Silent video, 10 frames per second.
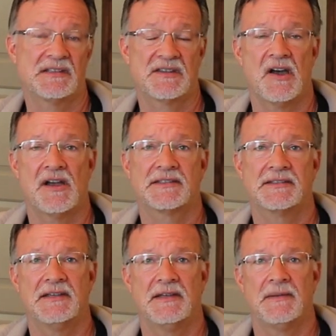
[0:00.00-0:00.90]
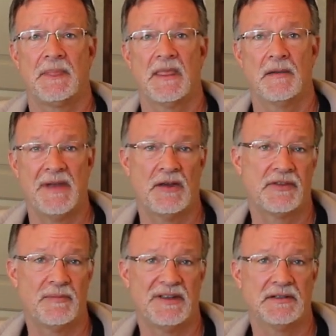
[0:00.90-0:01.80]
his thoughts about
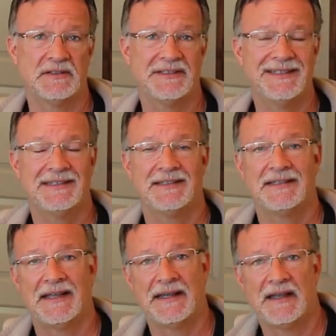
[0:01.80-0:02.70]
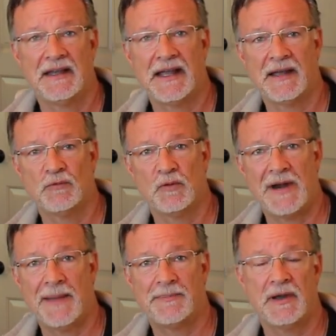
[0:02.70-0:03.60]
the build, and we'll
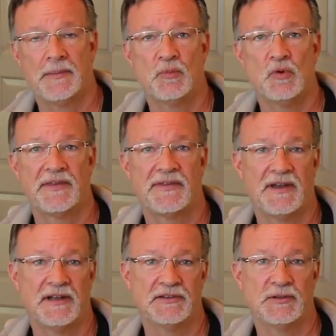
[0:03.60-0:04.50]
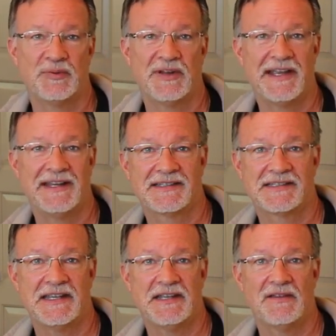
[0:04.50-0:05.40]
wrap up with a little play and
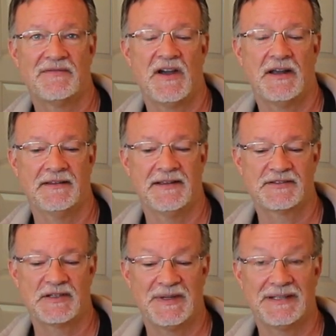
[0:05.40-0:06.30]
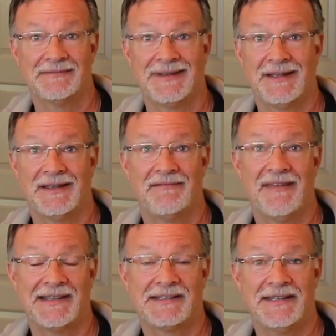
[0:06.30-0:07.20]
seeing the final instrument.
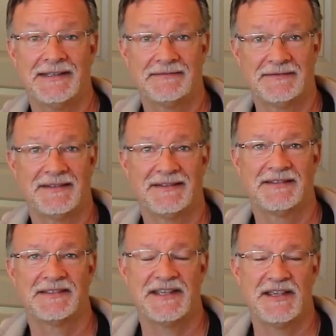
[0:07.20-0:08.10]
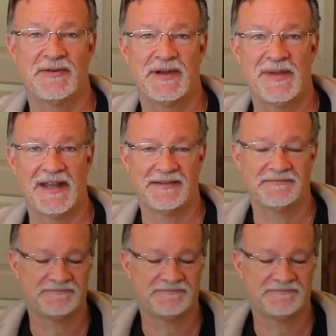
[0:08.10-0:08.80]
That's it. See you in a minute.